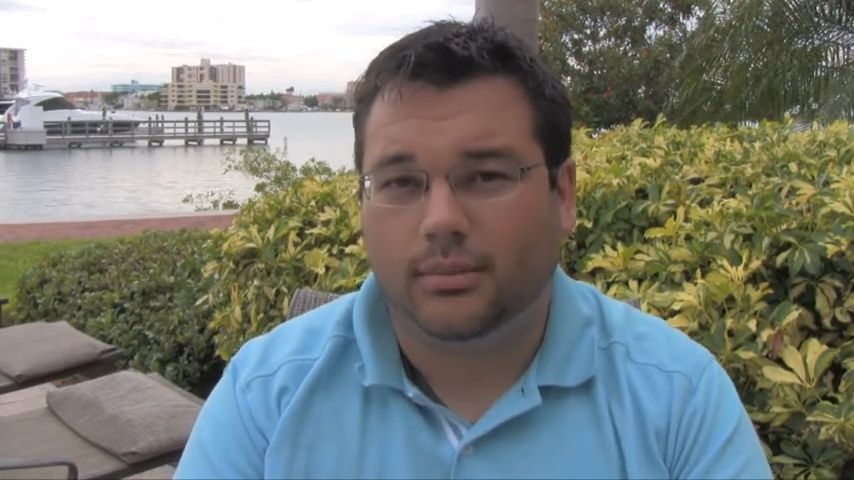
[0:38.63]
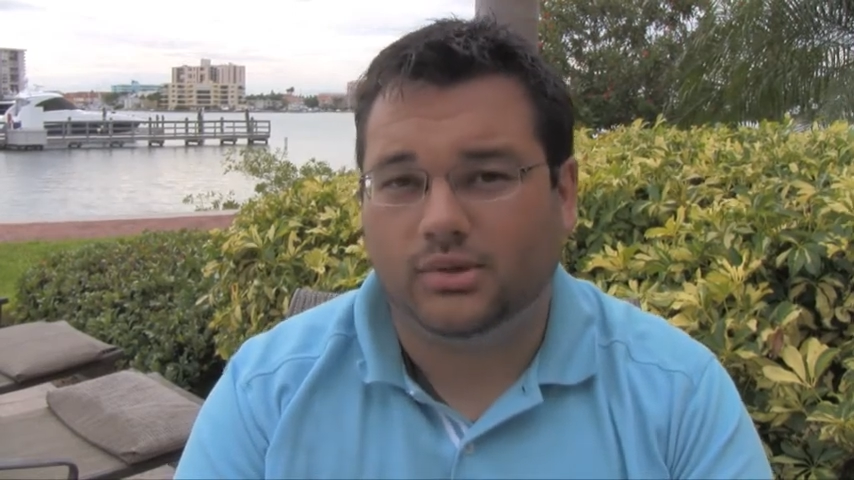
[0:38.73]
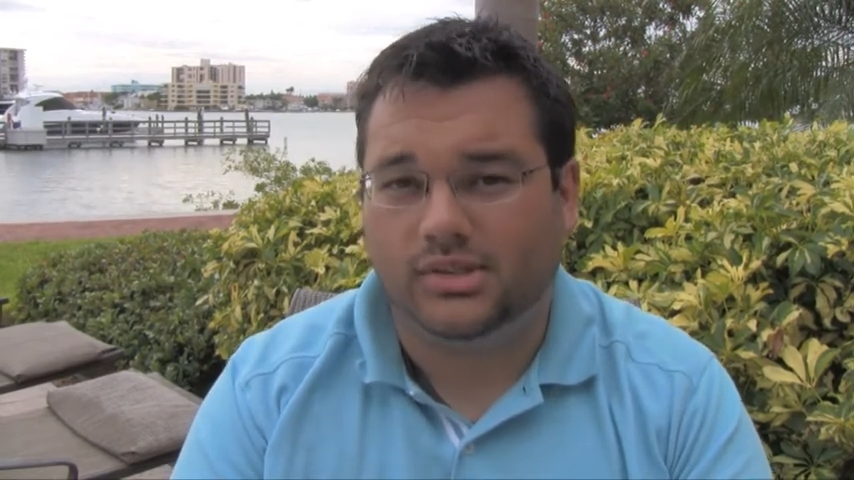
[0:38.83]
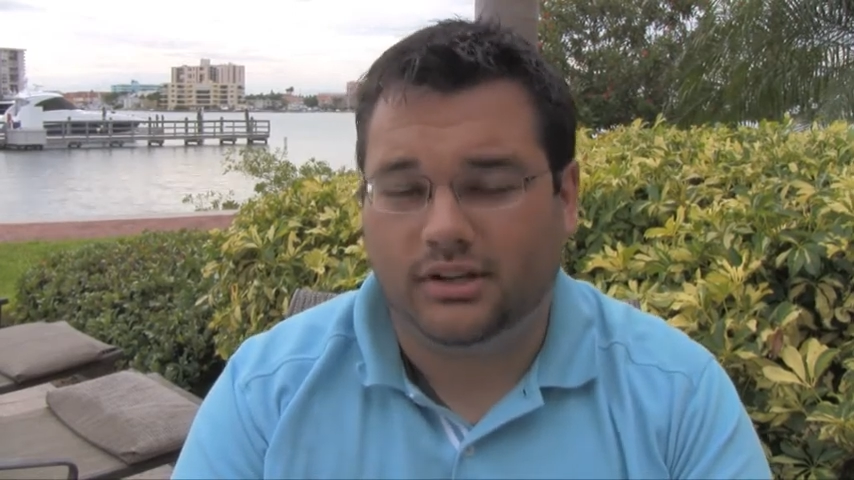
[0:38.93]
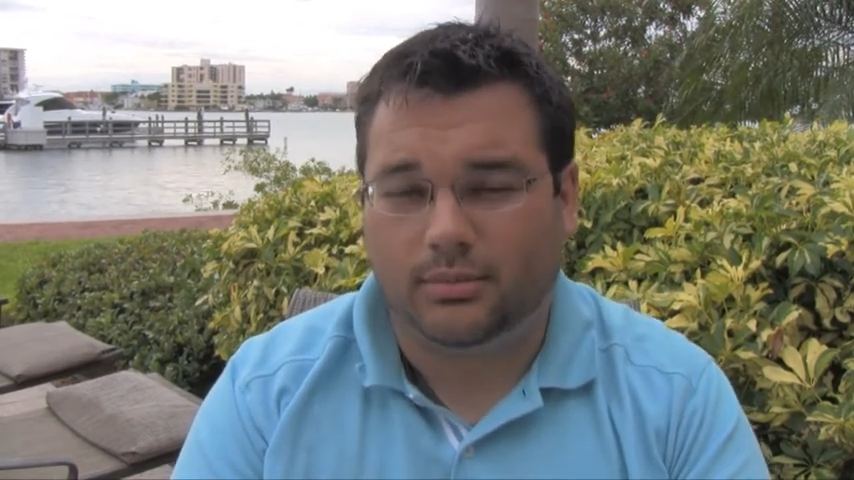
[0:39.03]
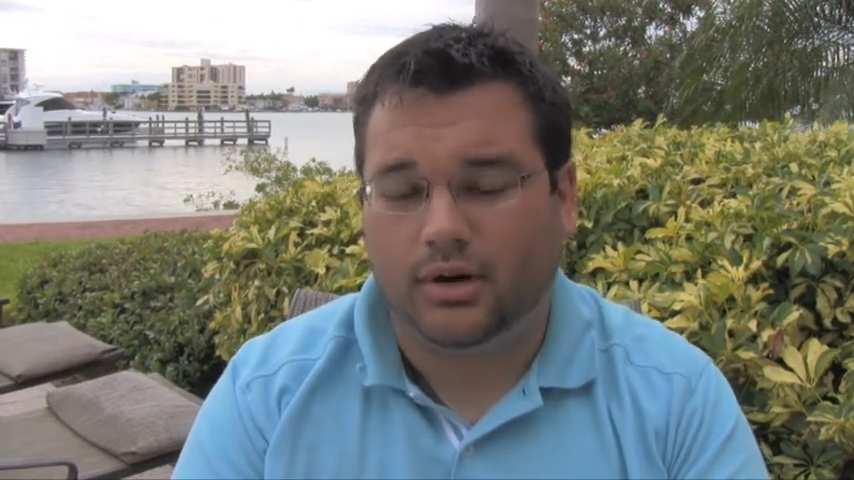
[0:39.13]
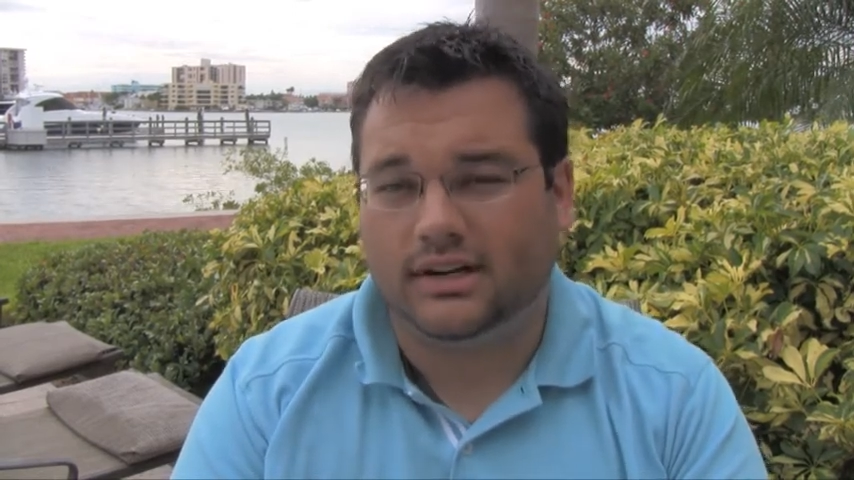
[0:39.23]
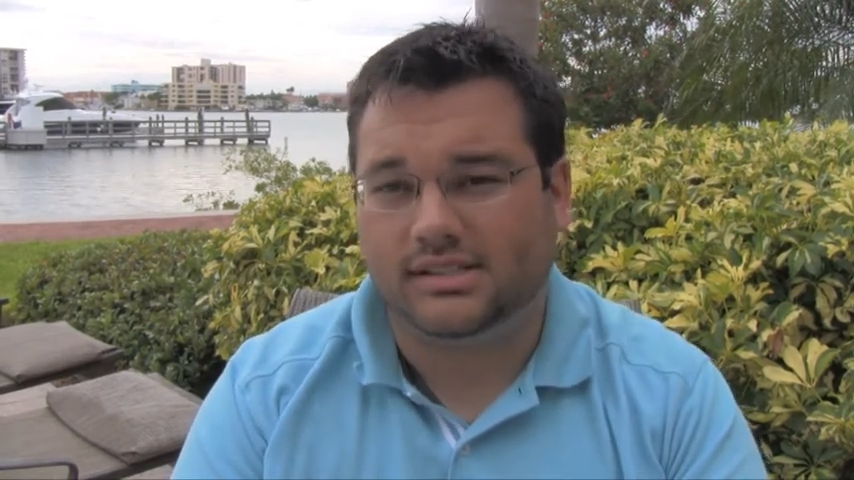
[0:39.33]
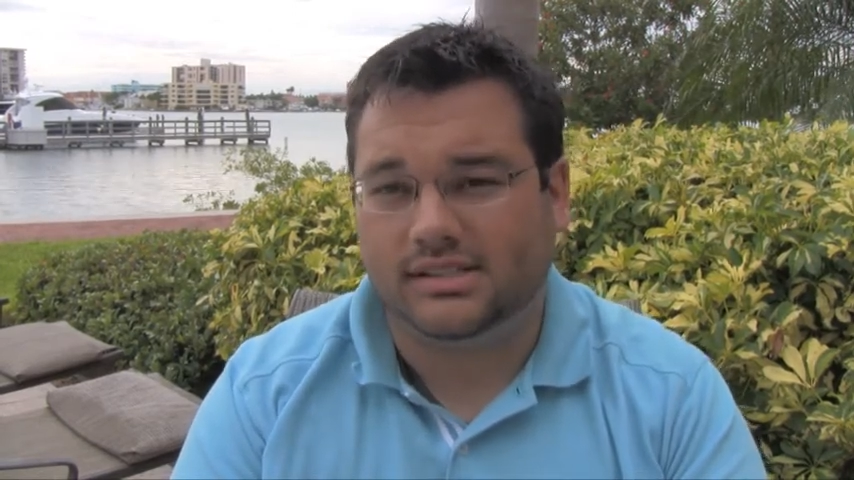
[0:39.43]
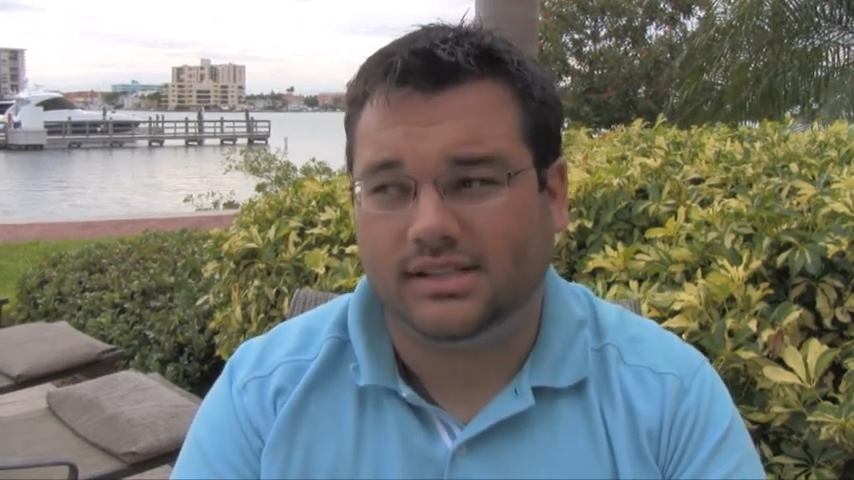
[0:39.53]
most dental
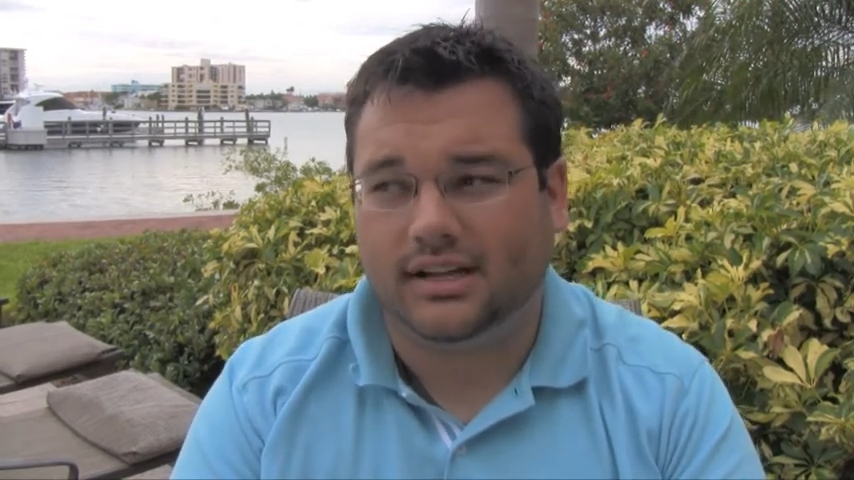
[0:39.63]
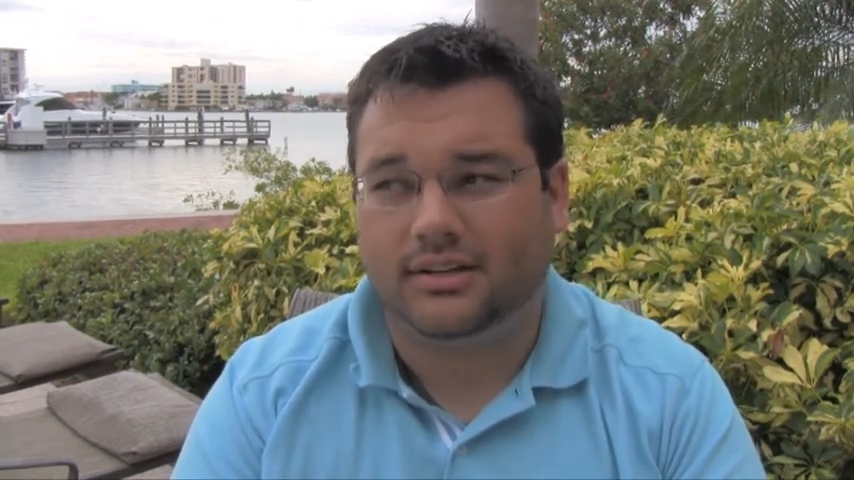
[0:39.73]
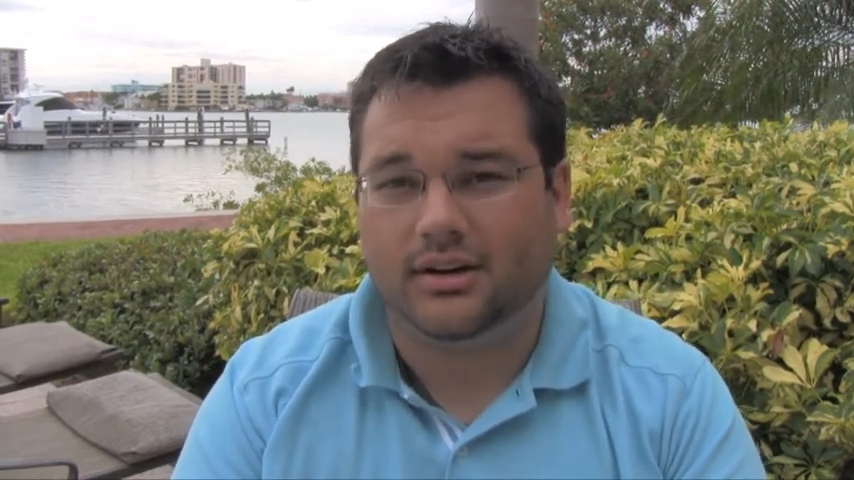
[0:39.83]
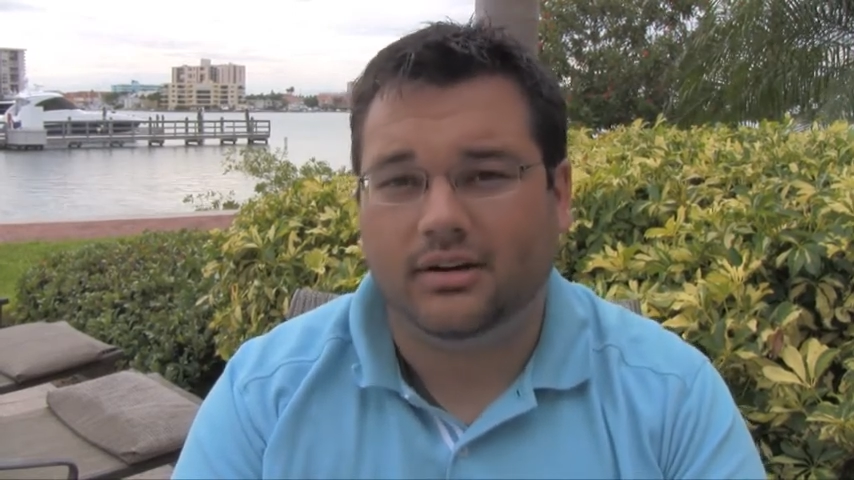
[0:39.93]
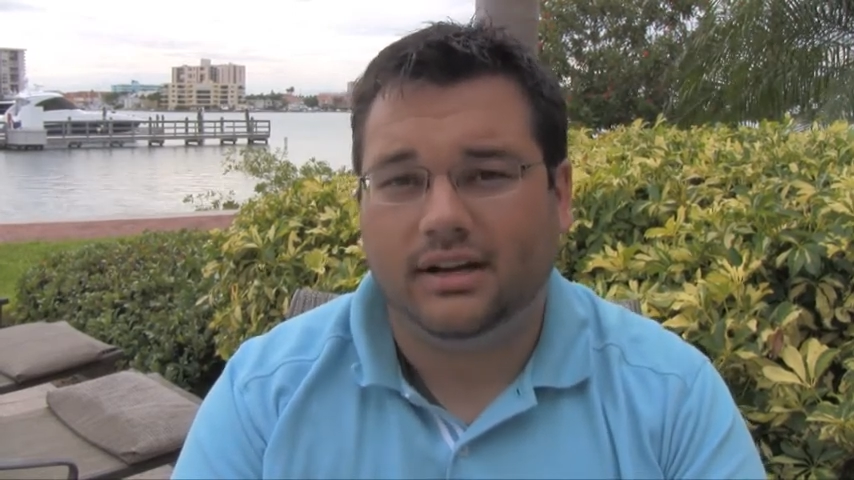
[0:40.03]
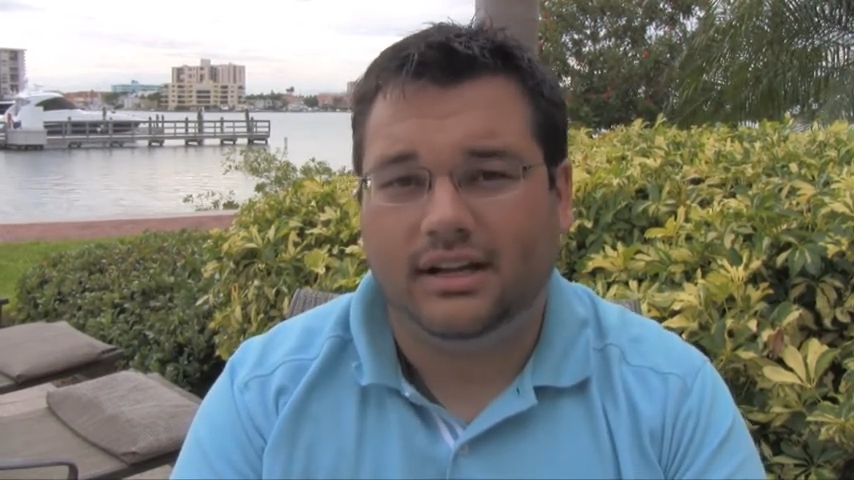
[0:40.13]
practices out there